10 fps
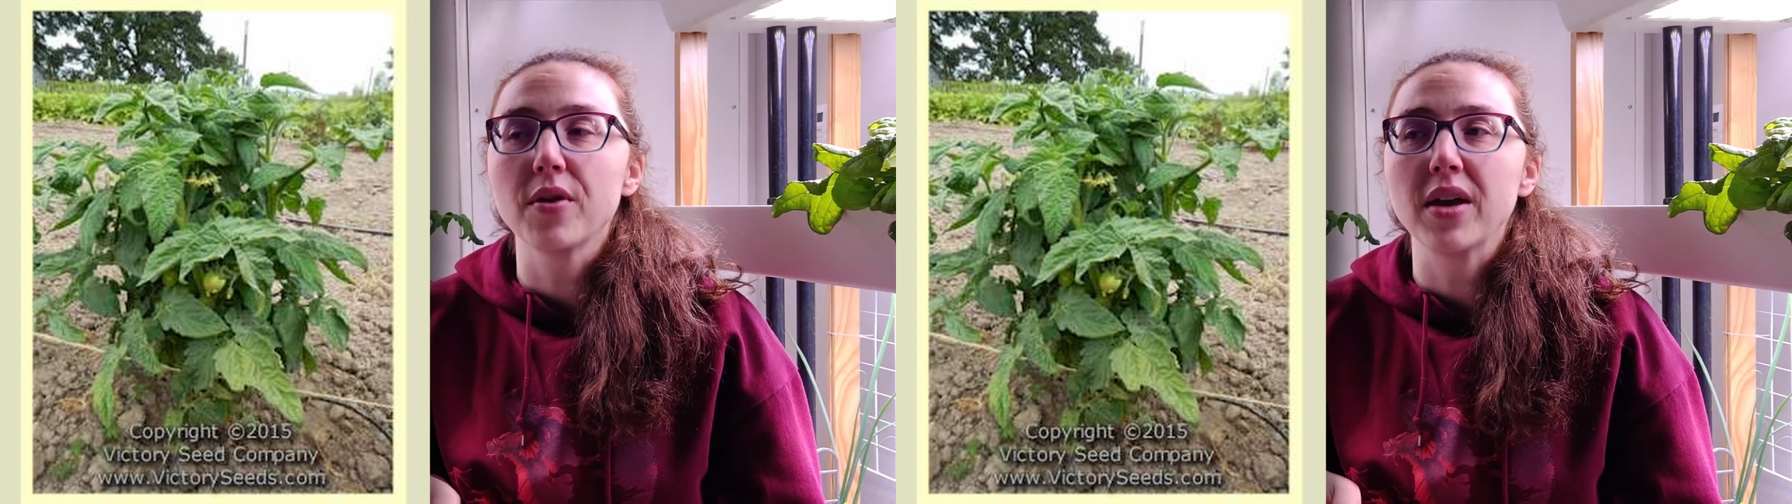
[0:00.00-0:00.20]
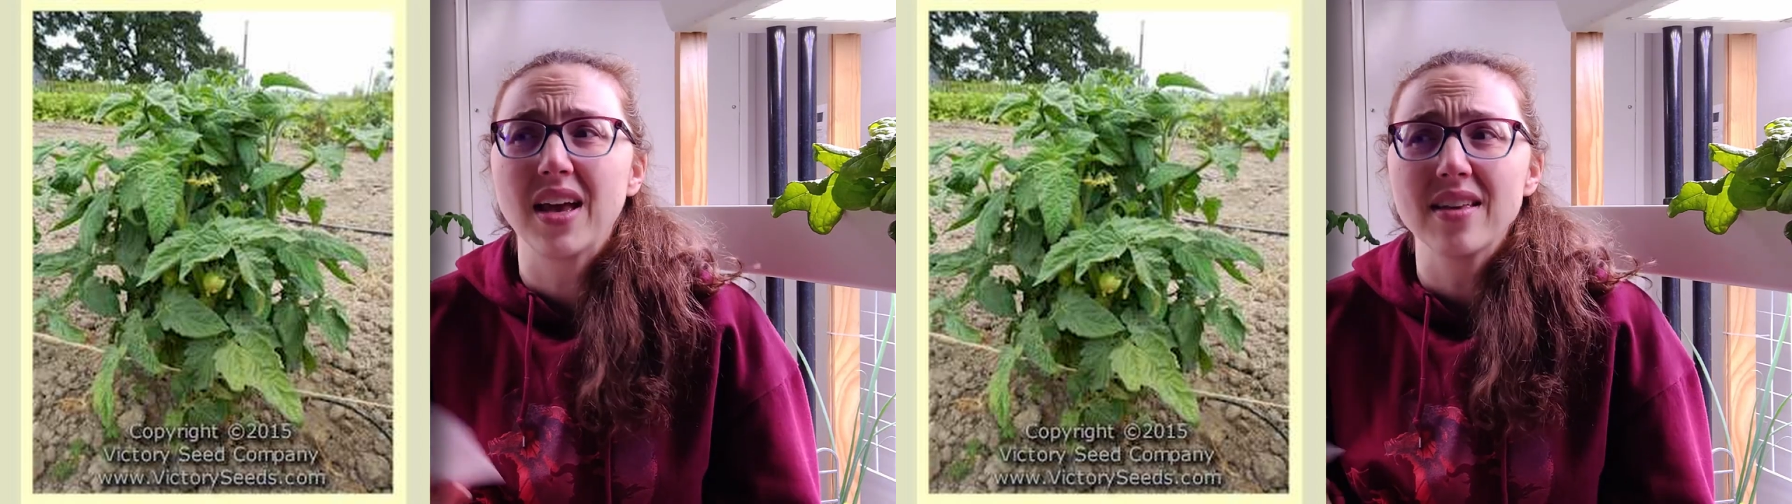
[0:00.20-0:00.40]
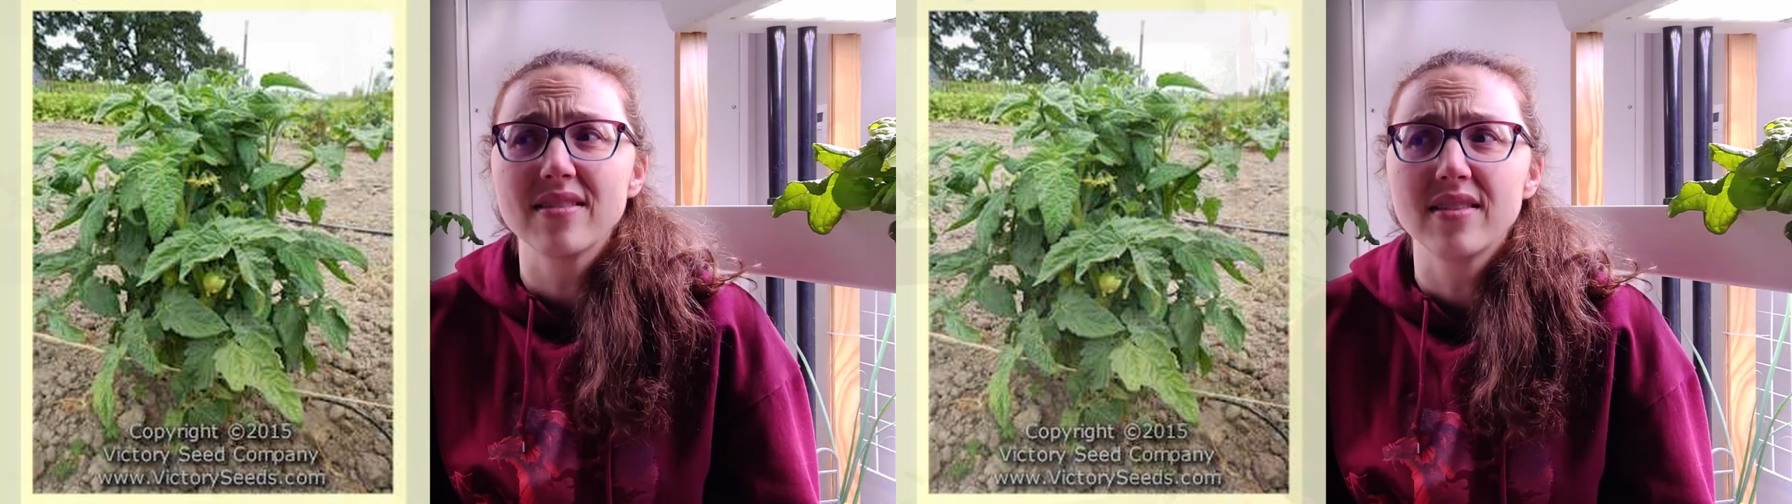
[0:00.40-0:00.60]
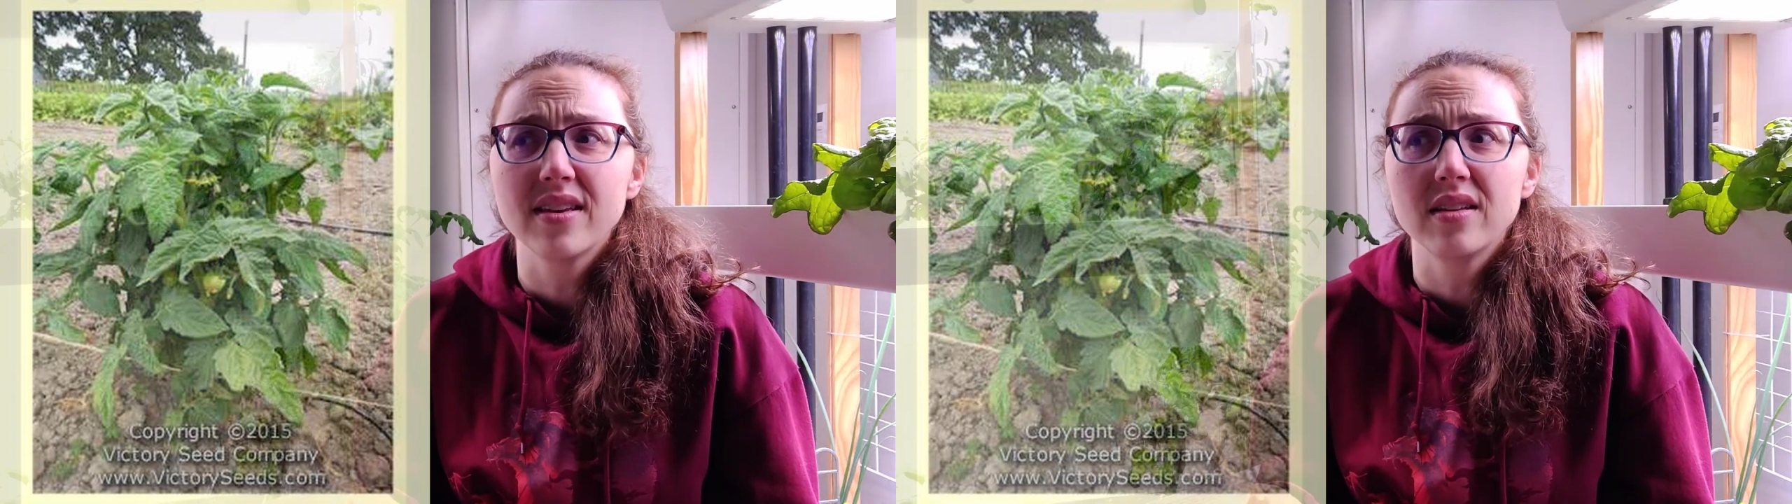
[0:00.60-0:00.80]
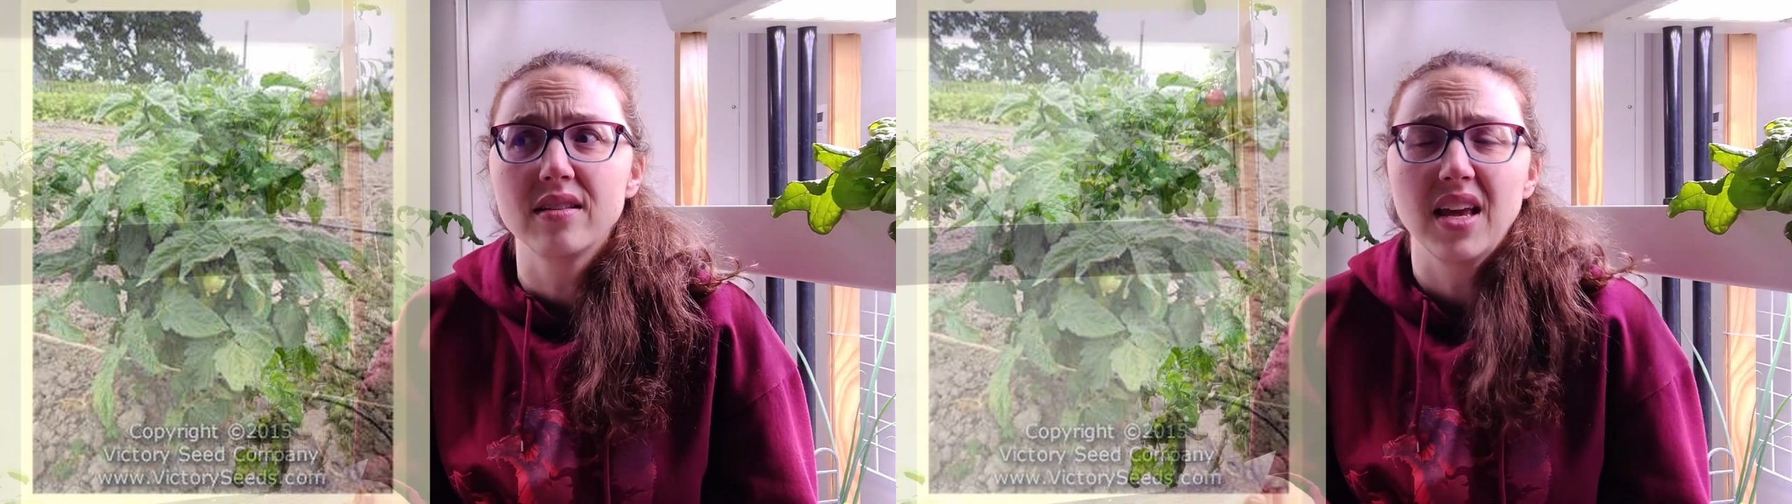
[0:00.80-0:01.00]
So I guess
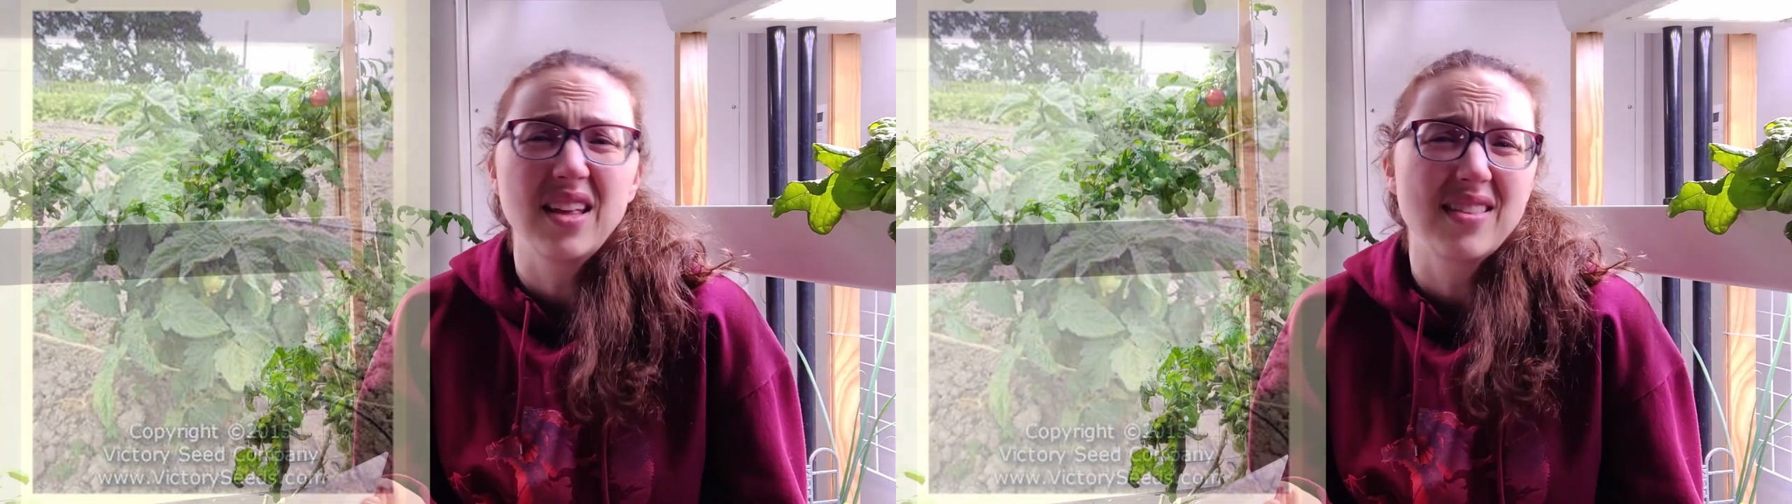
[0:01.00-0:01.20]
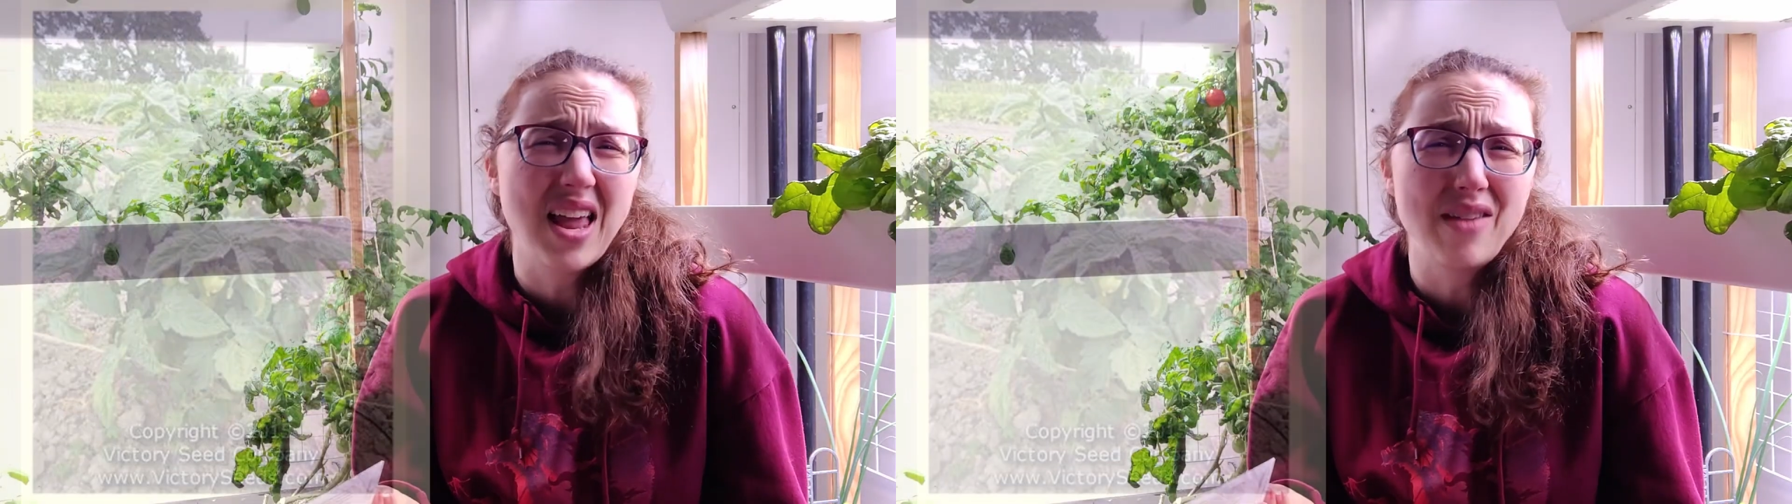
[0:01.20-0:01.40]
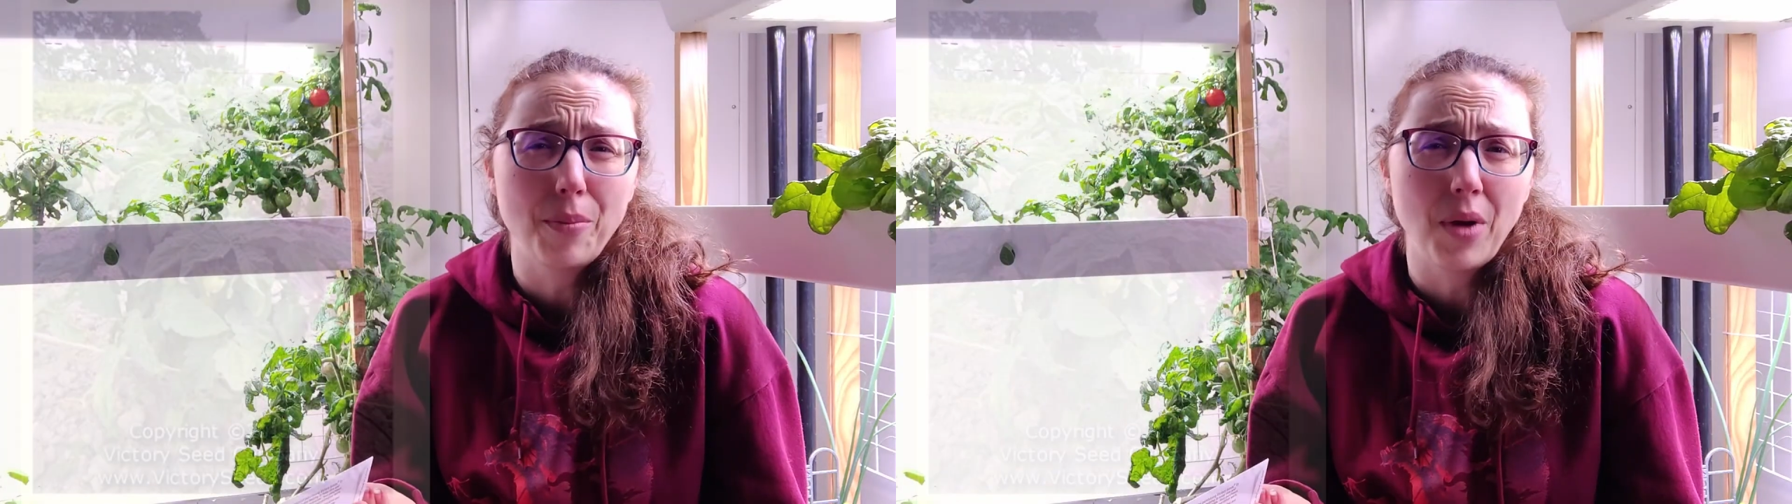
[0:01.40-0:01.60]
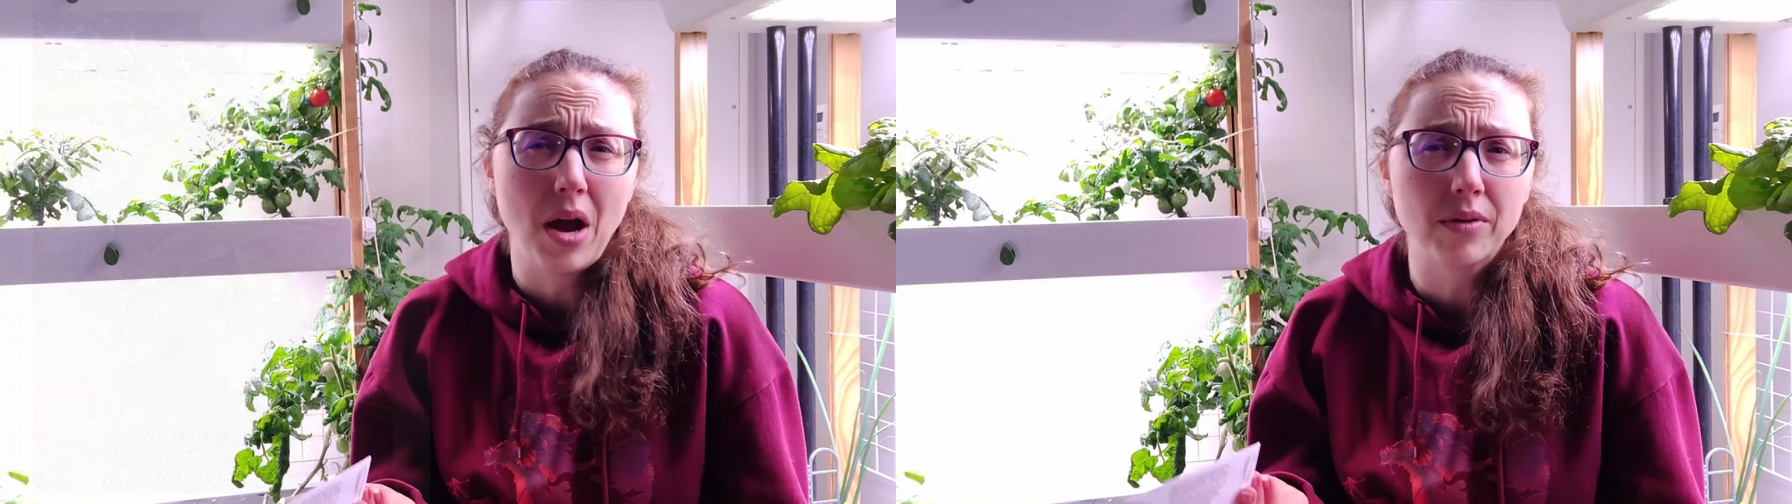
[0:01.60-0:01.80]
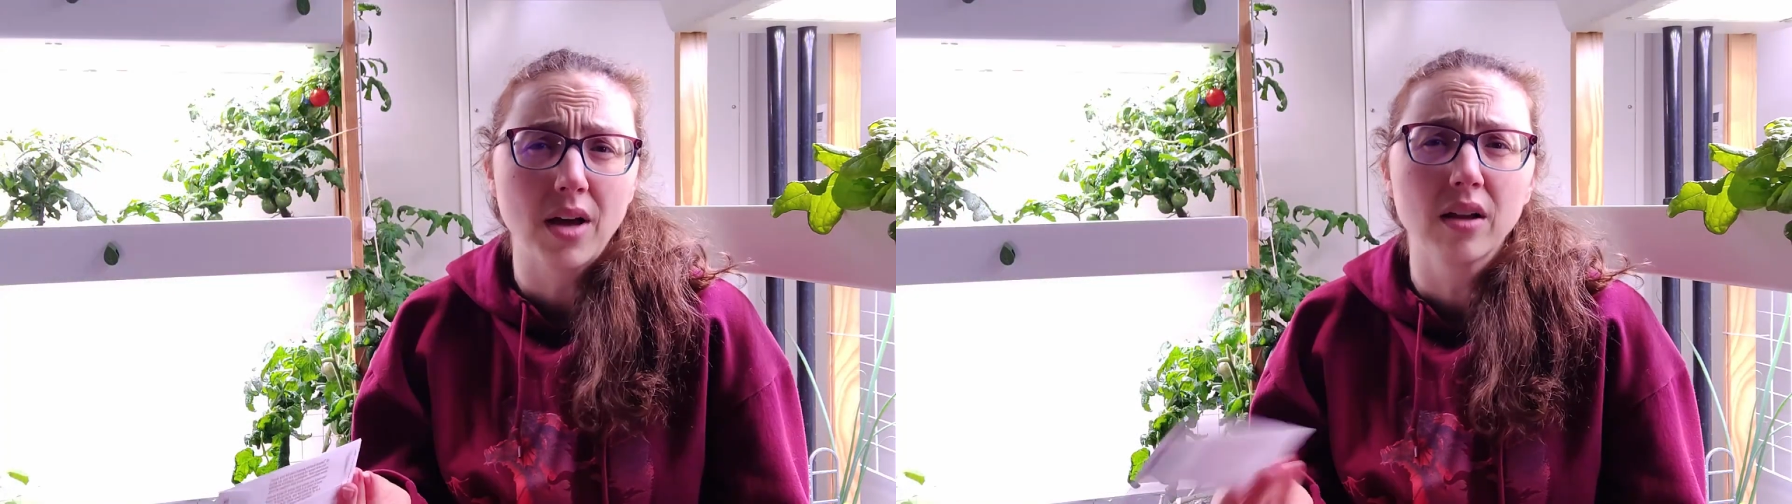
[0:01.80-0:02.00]
that it gets kind of a
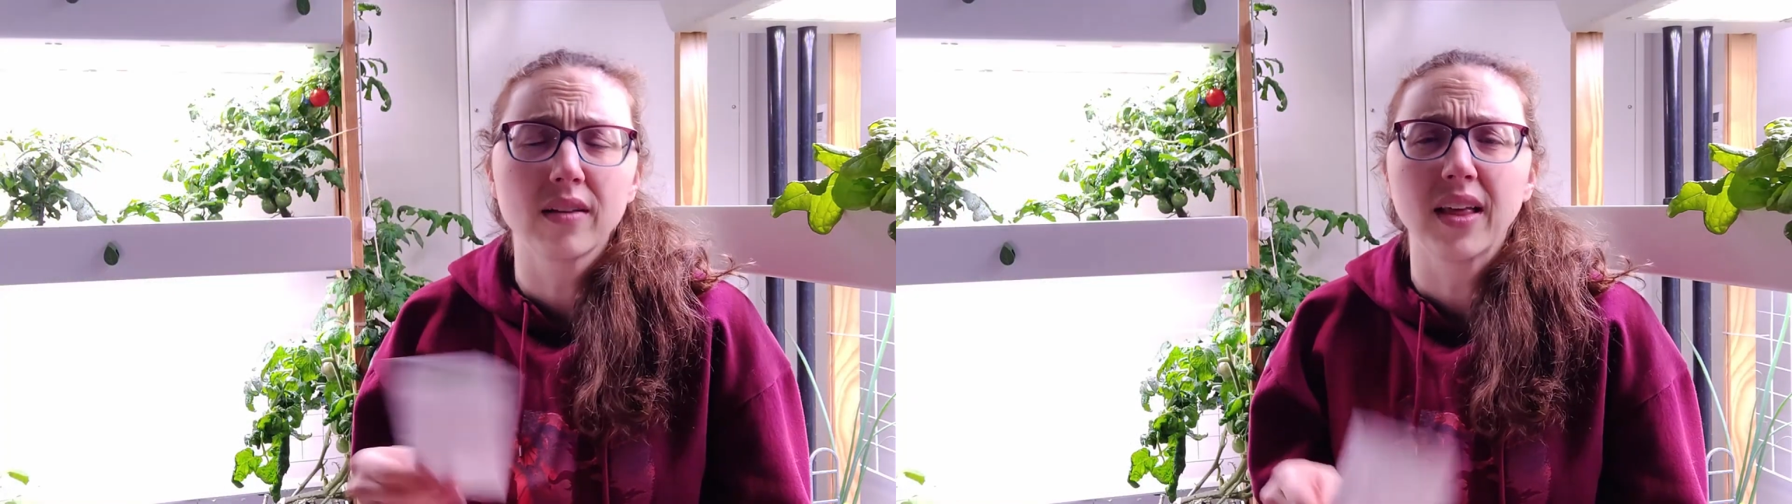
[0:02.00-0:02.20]
brown color,